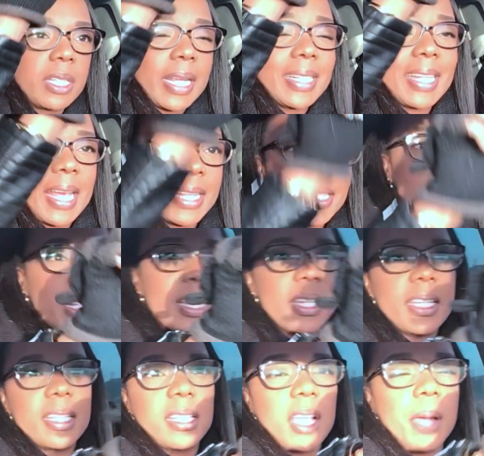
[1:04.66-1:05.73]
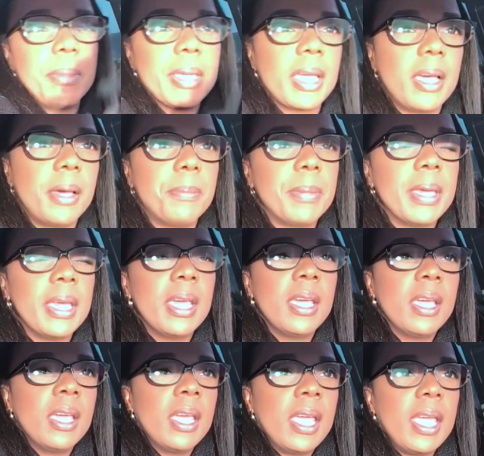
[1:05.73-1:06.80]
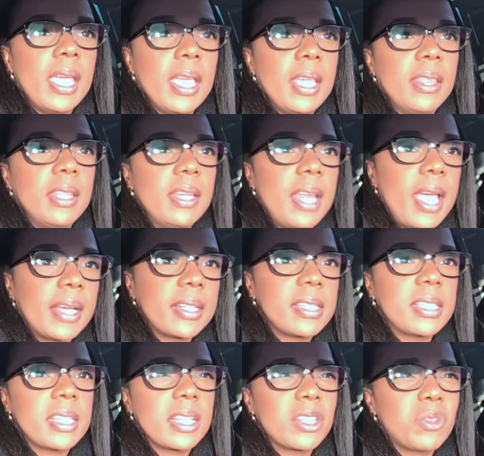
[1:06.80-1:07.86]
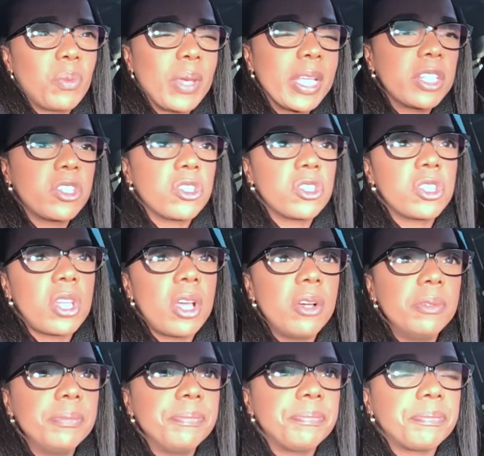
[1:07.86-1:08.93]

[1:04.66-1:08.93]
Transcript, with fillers: state testing is coming up in the next six weeks or so.